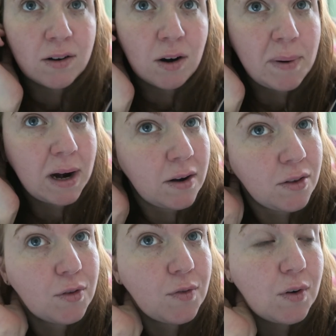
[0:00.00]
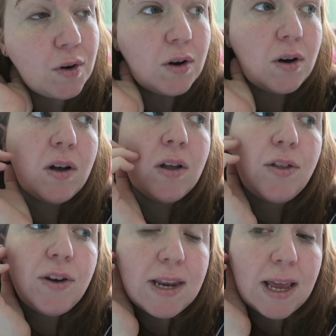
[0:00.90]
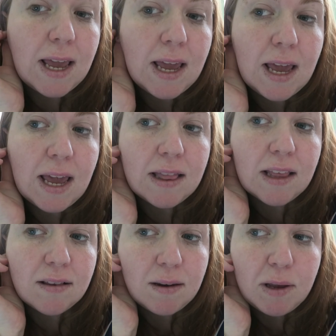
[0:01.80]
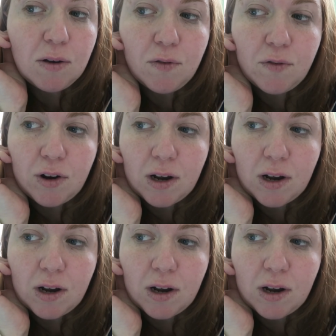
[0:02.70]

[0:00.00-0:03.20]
grandparents for the day and are sleeping over,